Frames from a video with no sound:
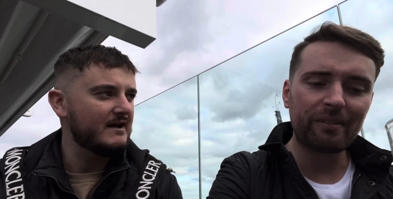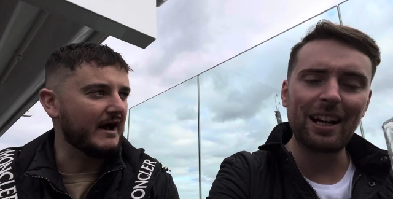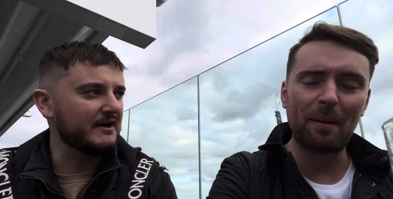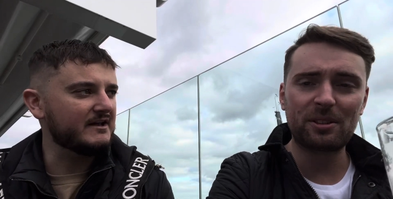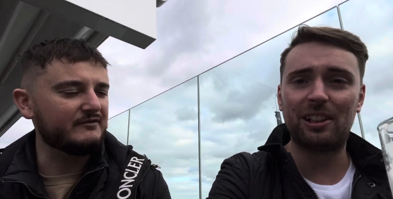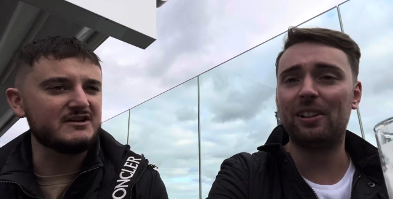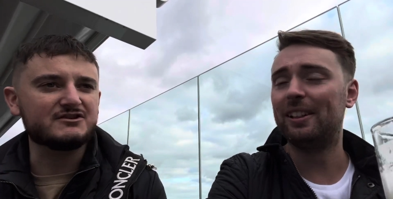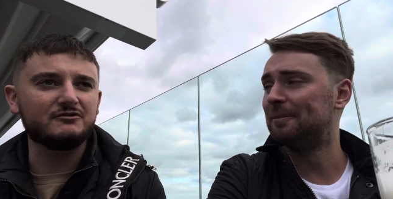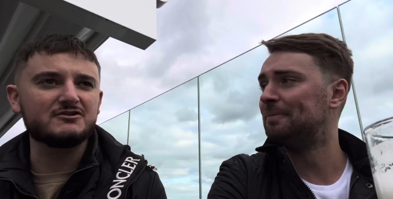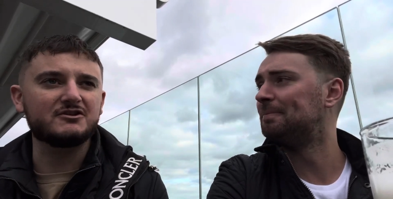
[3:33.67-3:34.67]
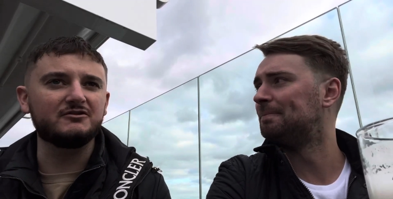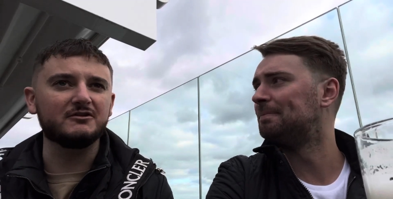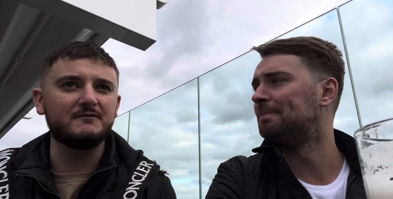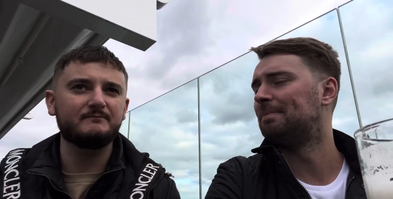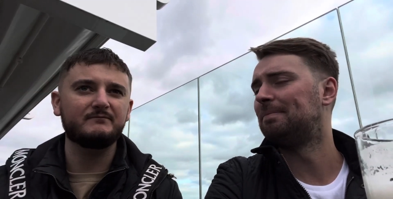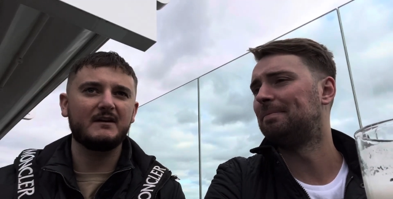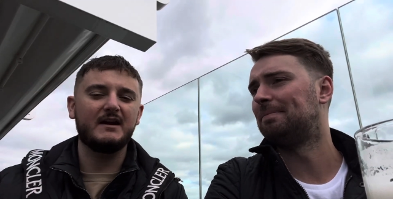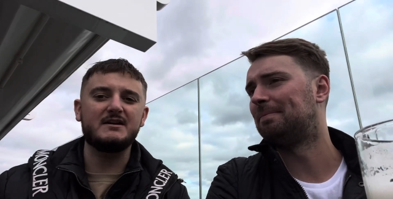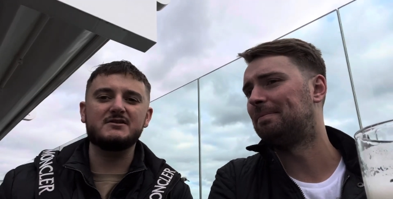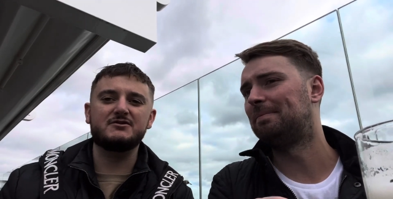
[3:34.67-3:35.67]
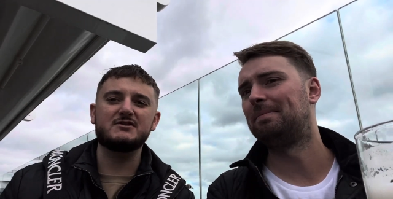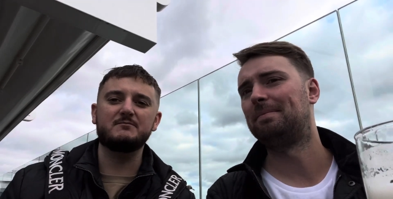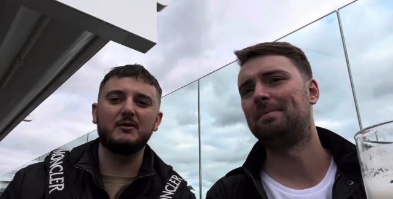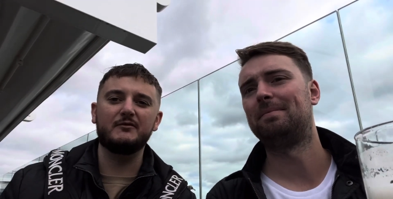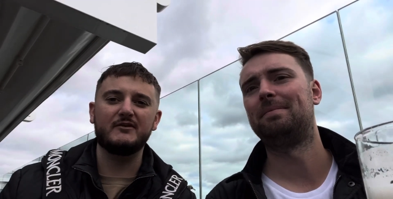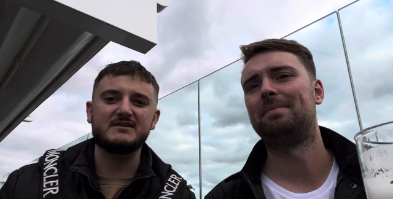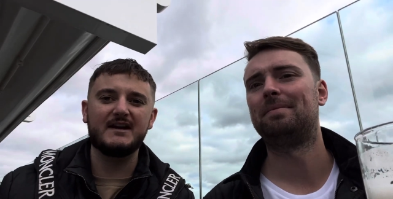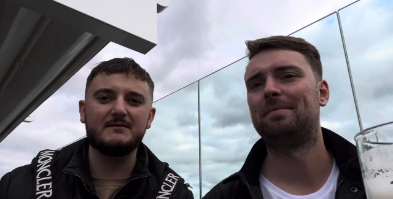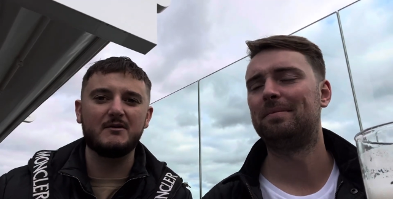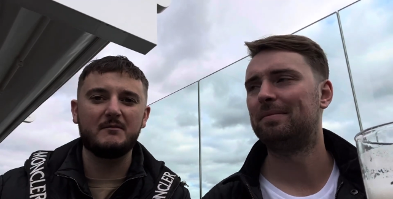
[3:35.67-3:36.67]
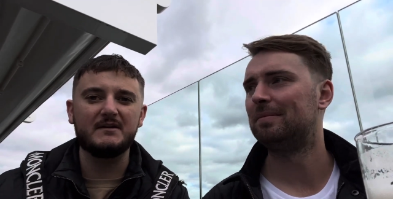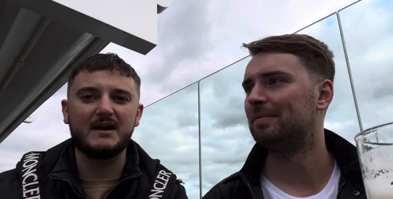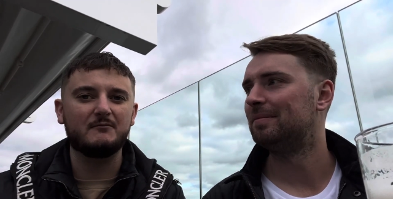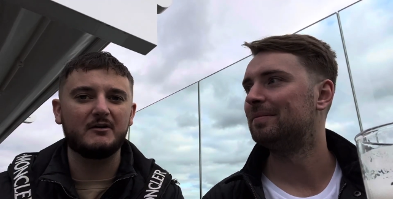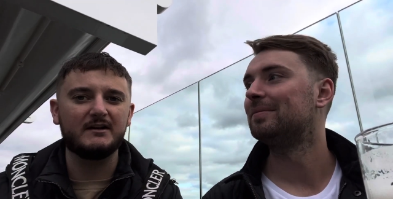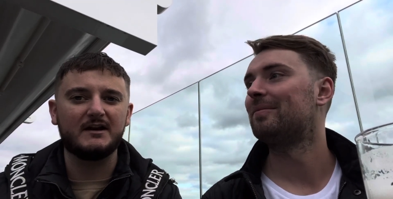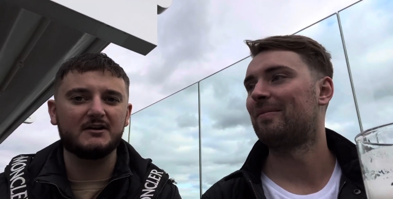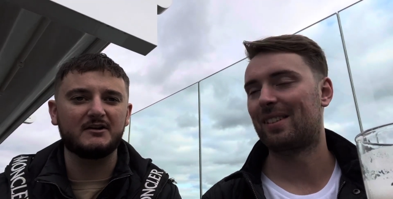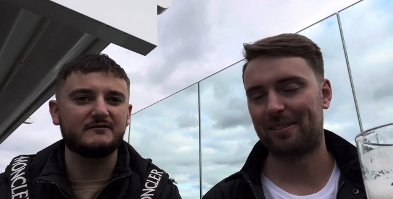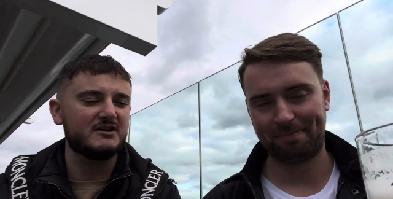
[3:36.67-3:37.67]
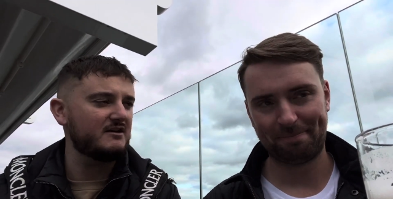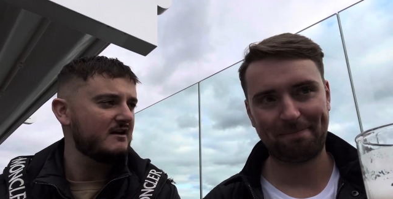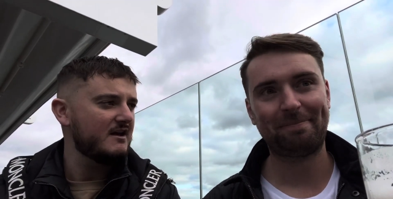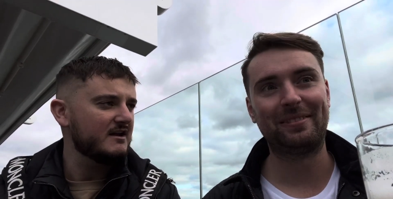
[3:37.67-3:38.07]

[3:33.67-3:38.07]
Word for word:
Speaker 1: Absolutely. If he scores a goal and he doesn't touch the ball for the rest of the game, we win the game one 0 I don't give a shit.